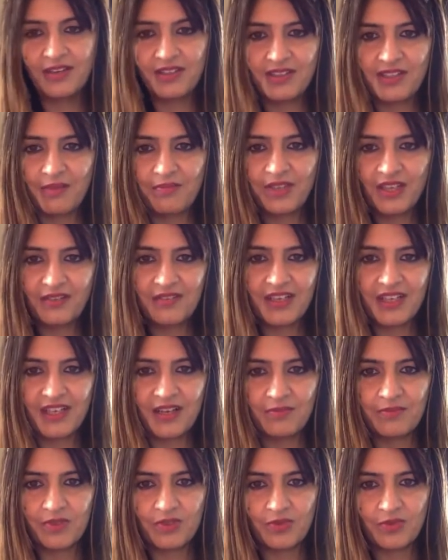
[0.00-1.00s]
something will
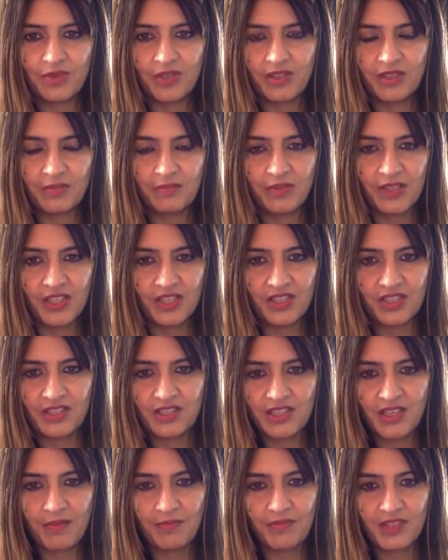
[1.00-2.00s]
come to a completion.
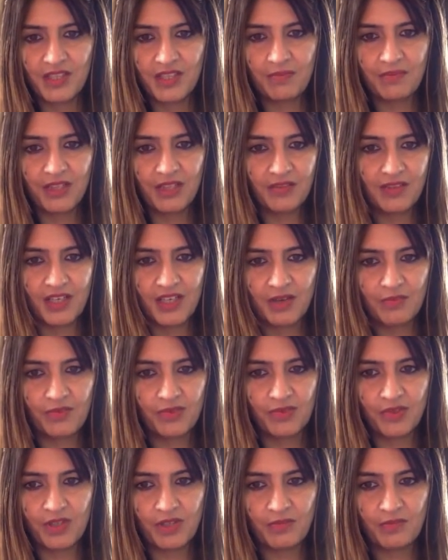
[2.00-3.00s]
Something will come
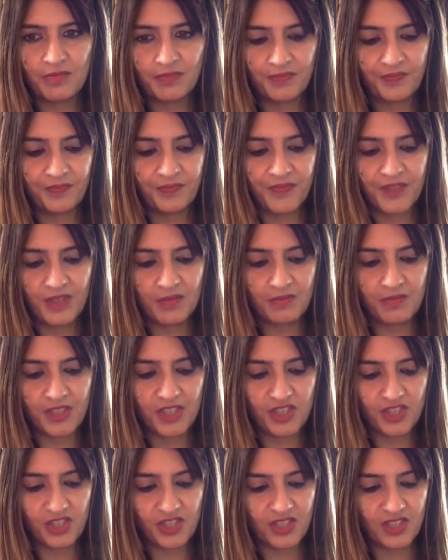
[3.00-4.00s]
to a
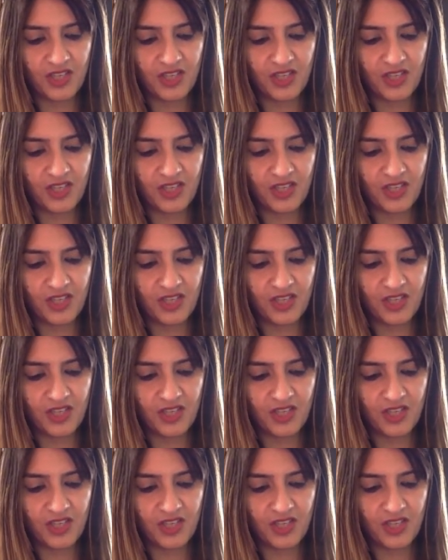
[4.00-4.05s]
completion.